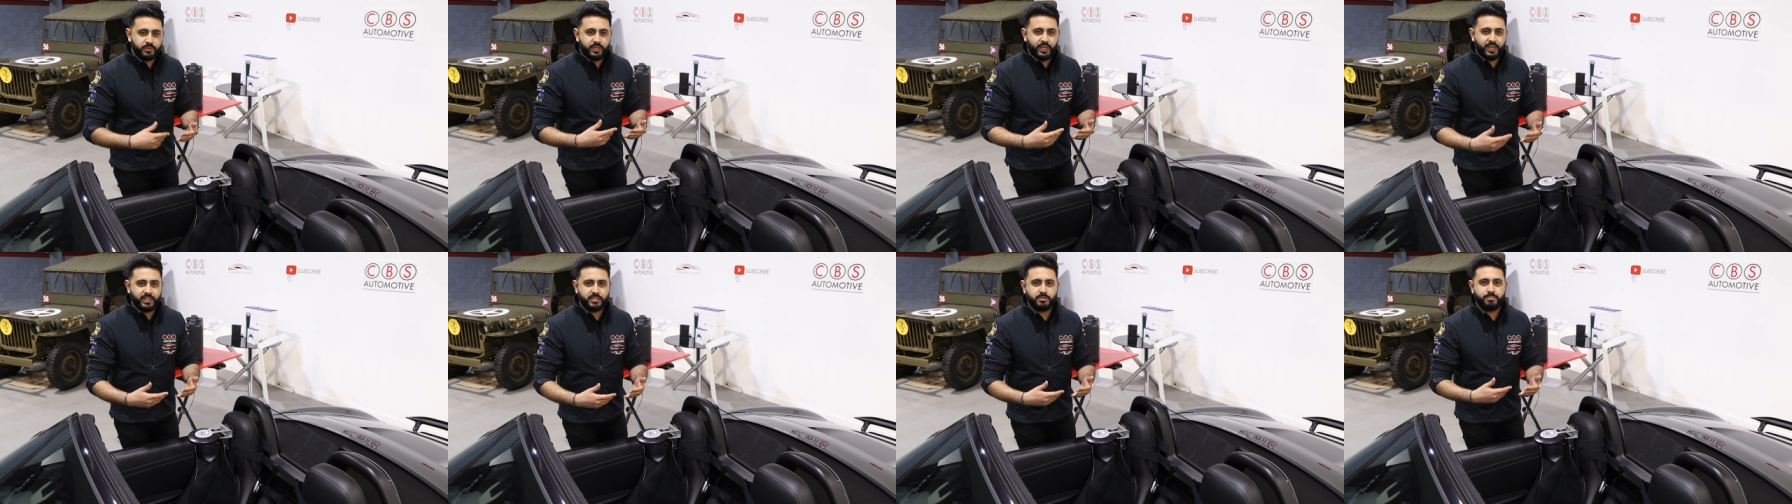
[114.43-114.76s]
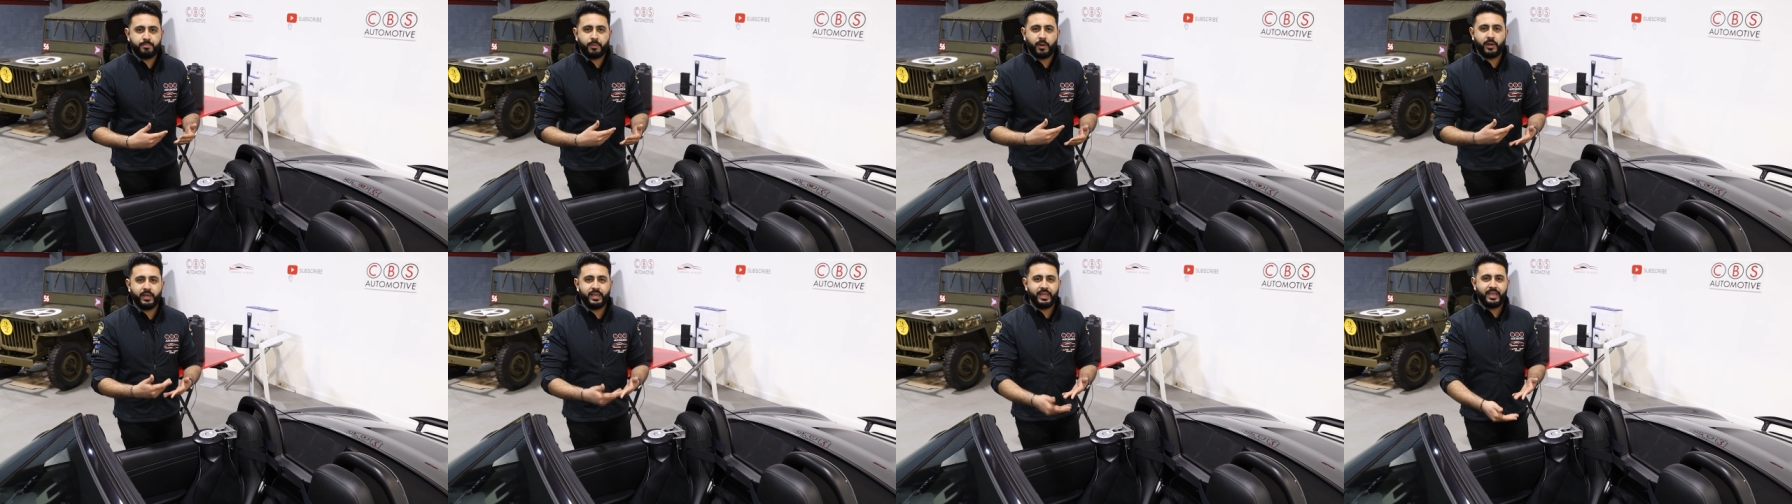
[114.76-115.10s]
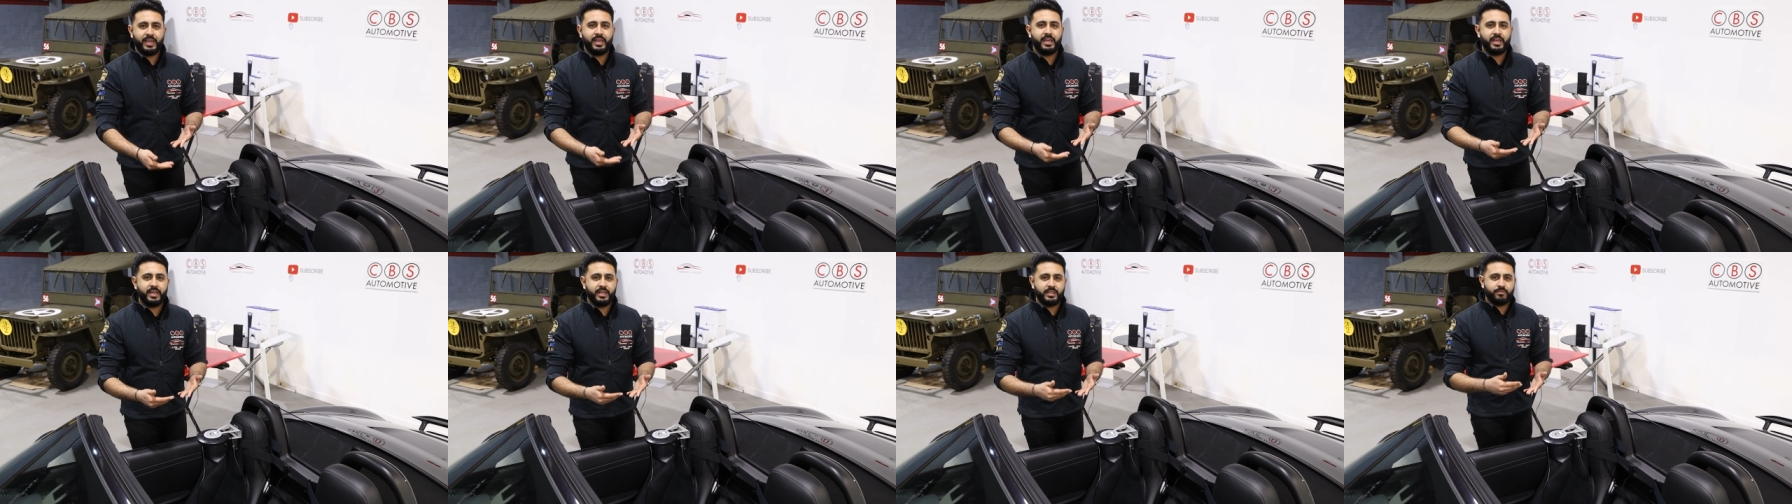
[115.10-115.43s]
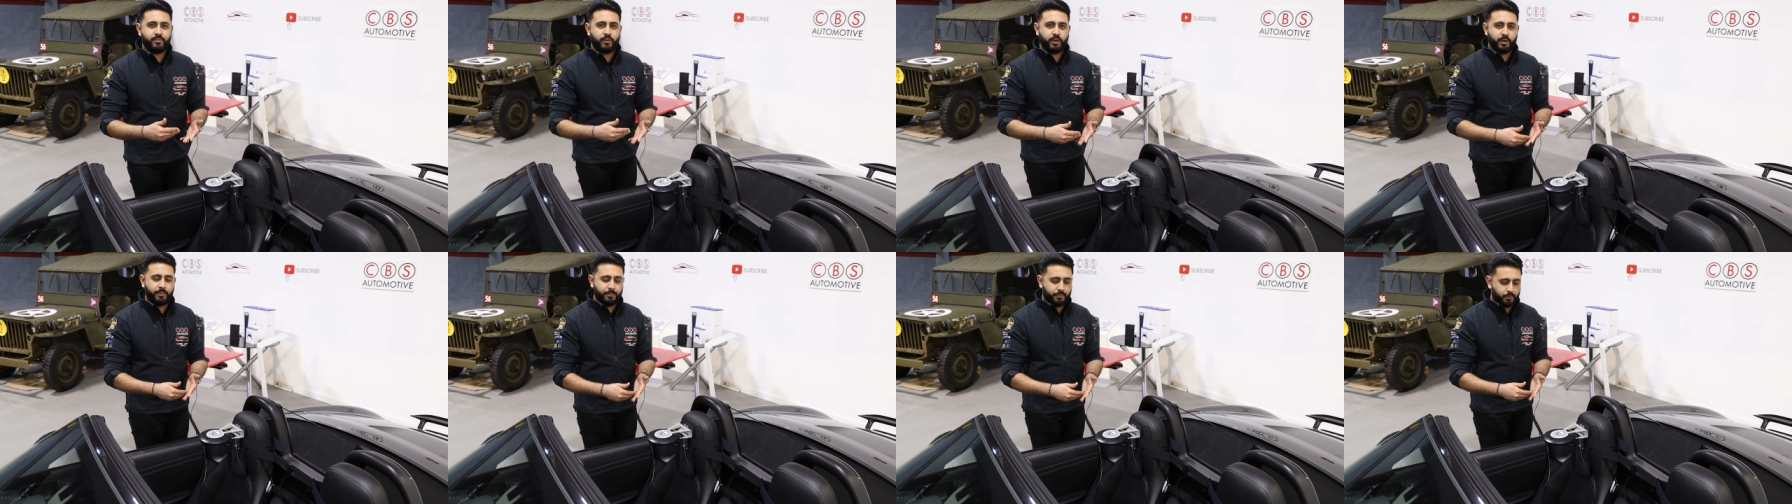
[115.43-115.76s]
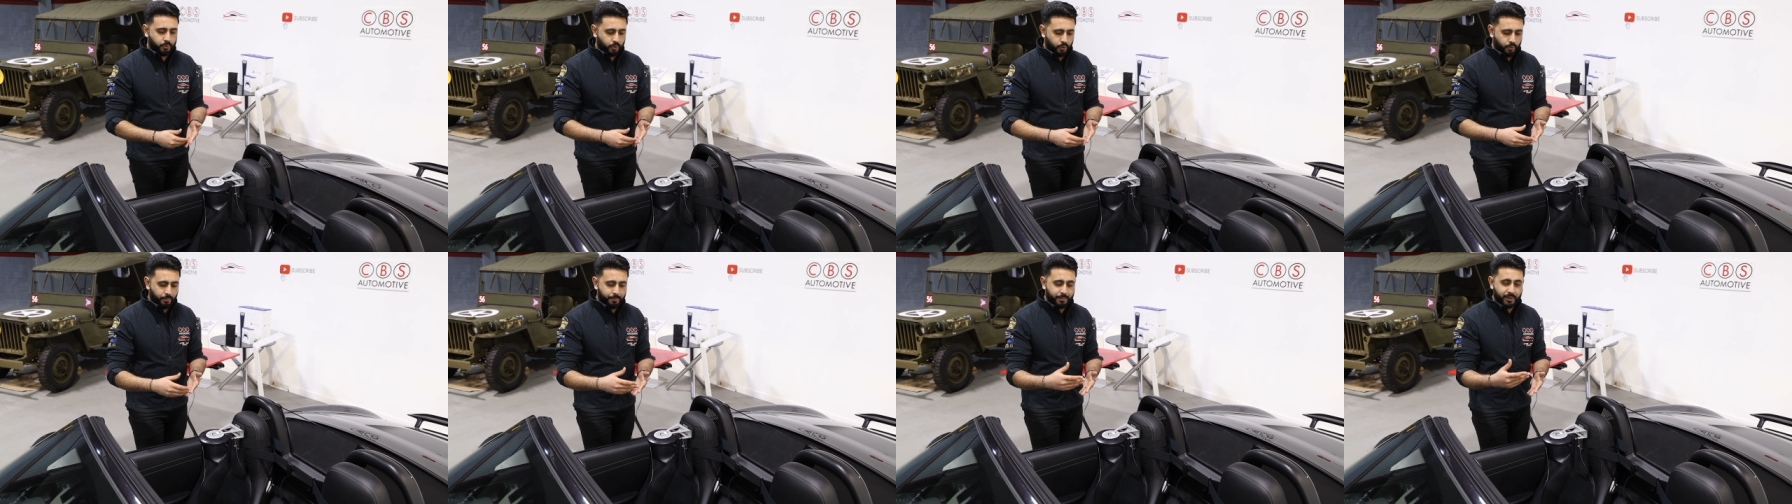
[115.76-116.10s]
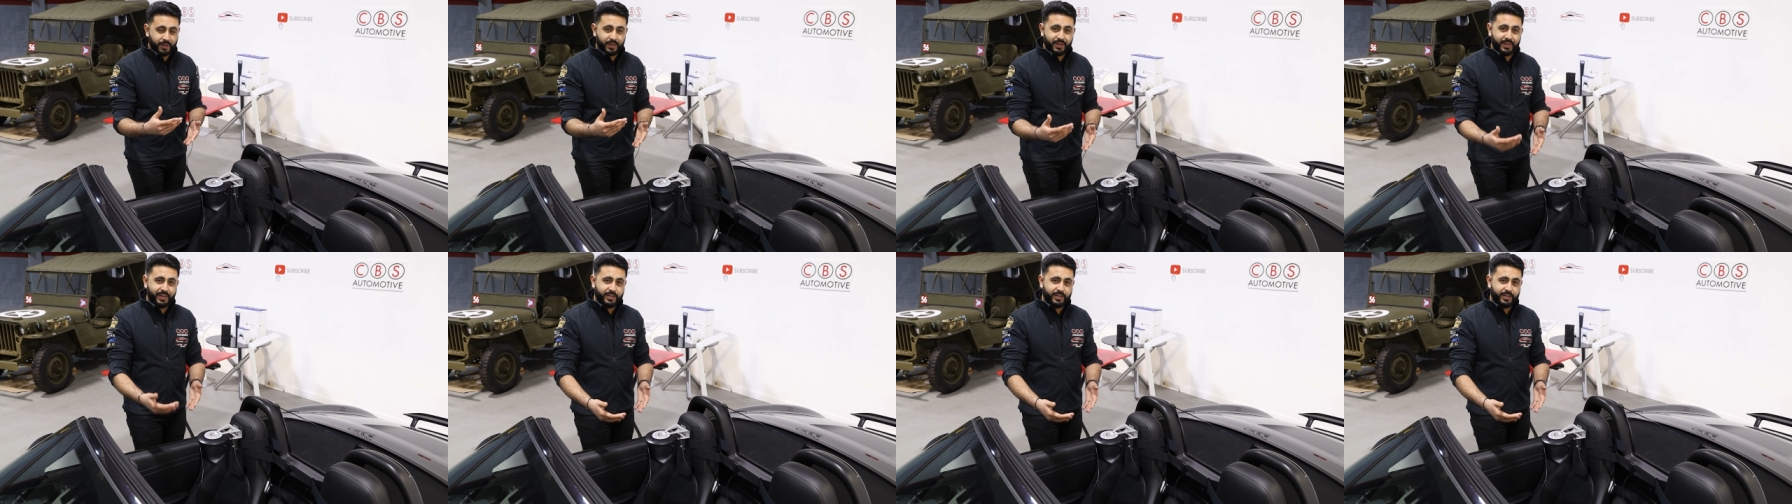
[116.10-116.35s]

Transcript: Yes, by ear is very important, but